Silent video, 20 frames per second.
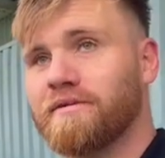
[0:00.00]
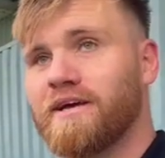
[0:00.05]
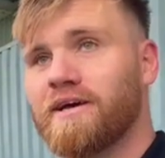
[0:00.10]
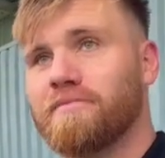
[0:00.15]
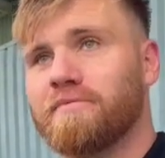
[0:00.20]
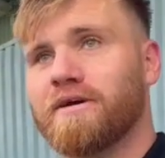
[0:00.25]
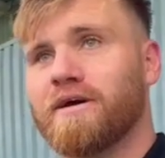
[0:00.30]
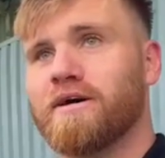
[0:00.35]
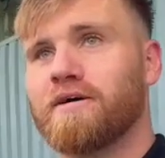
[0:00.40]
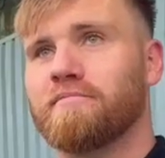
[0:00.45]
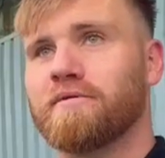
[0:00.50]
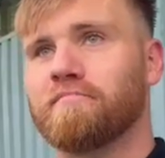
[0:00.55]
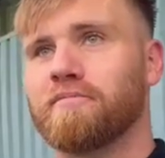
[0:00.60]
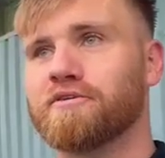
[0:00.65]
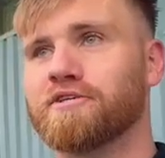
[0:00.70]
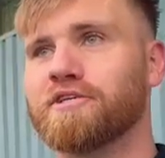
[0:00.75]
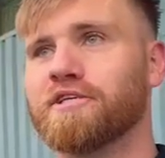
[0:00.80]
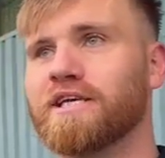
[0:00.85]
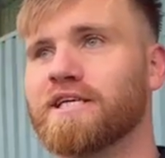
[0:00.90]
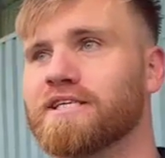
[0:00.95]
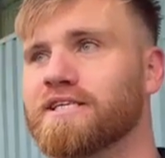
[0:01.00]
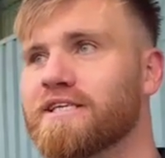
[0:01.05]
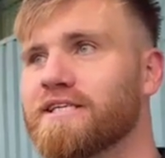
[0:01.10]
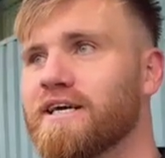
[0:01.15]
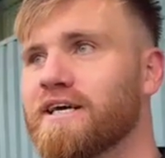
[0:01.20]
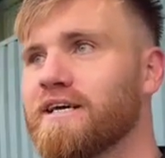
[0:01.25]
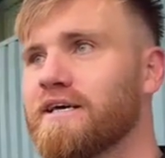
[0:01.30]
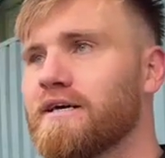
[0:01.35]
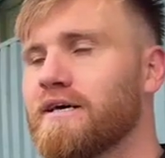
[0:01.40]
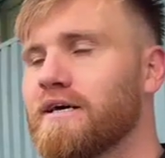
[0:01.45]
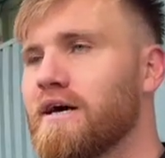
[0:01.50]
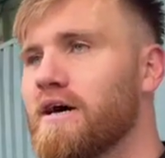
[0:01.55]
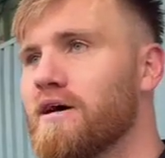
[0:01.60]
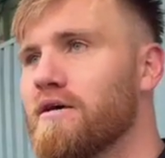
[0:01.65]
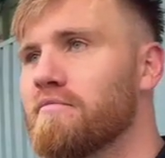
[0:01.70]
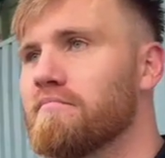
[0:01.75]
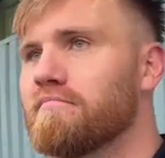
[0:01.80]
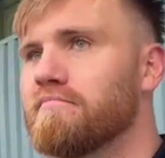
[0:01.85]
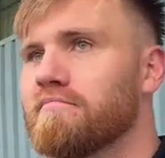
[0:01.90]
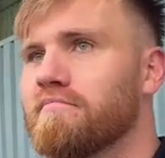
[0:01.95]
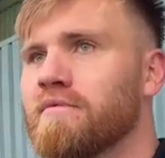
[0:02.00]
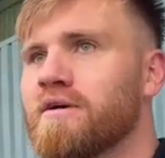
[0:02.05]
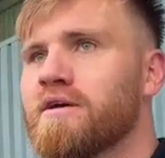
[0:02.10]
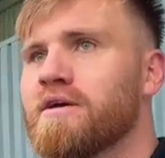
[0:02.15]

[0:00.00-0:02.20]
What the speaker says: Yeah, we are. We're buzzing at the end of the day.